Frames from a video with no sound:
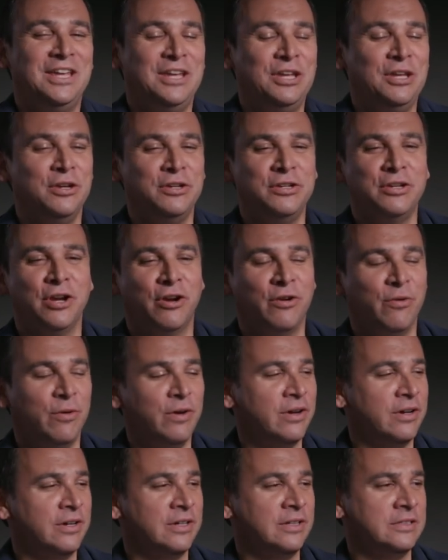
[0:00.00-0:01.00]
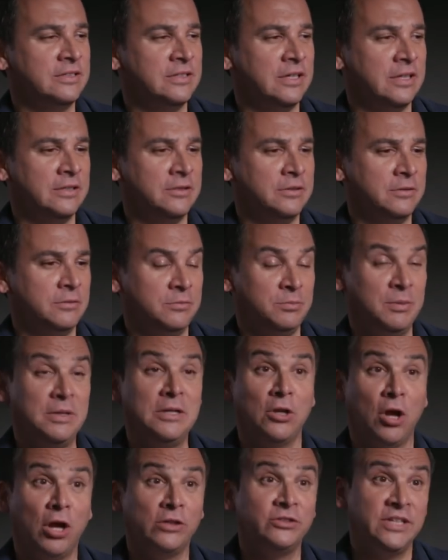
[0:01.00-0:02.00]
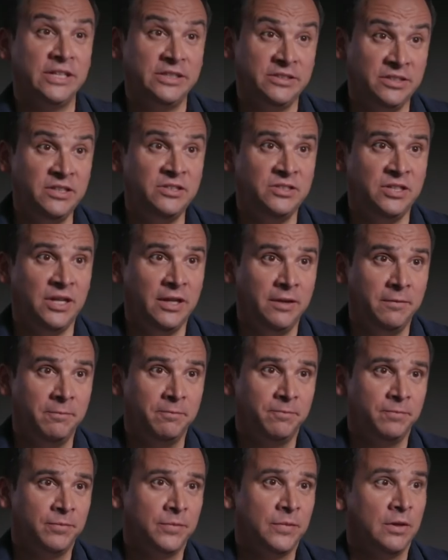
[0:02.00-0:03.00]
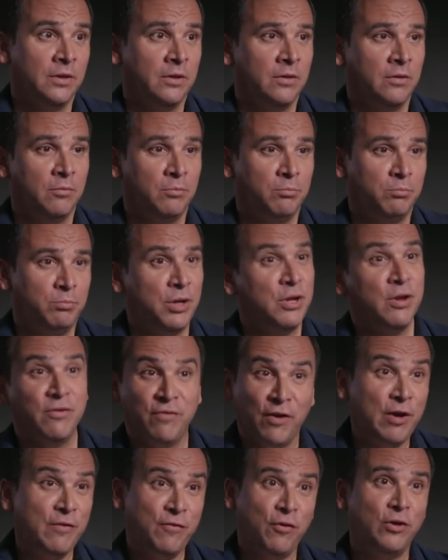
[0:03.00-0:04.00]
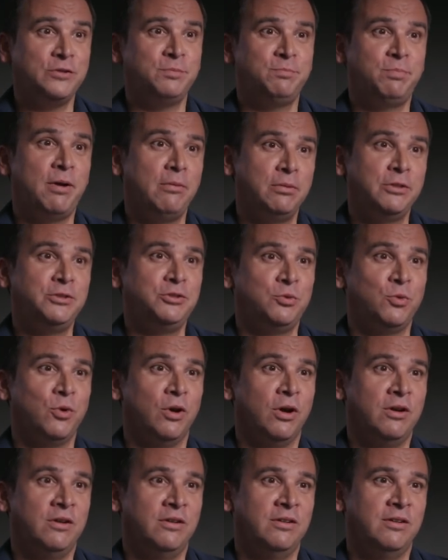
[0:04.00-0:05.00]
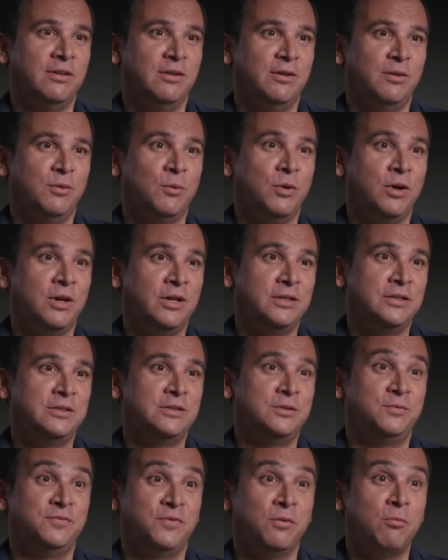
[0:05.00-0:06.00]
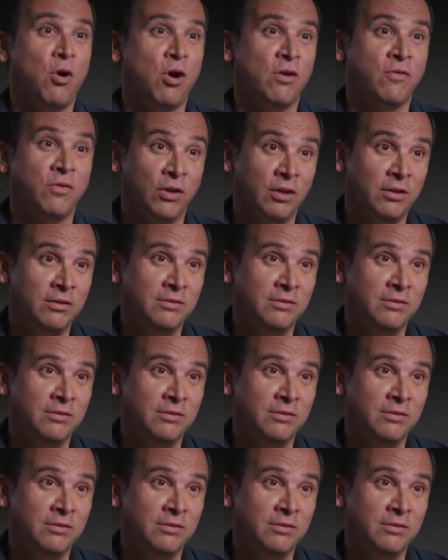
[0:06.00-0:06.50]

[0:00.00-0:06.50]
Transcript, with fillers: your career has, been largely at DC, mm -hmm. but your very first published work was for Marvel.